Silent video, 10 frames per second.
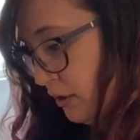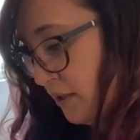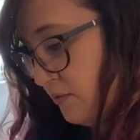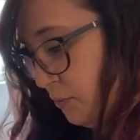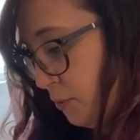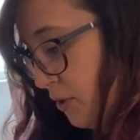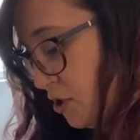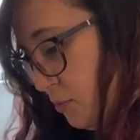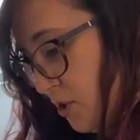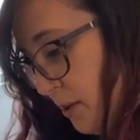That's from the
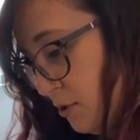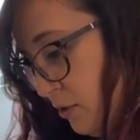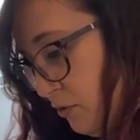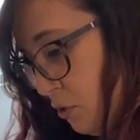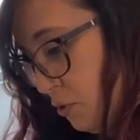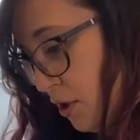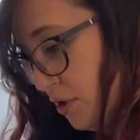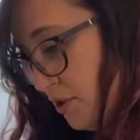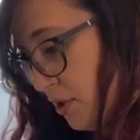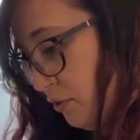mushroom chapter, of
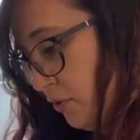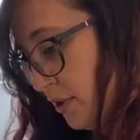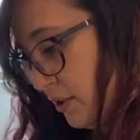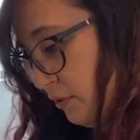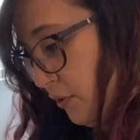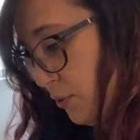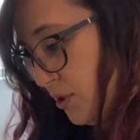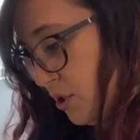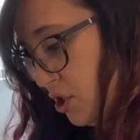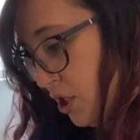course. Harissa
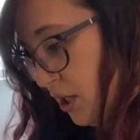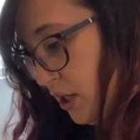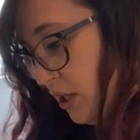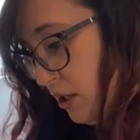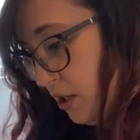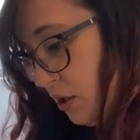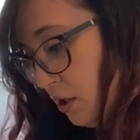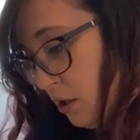roasted chicken.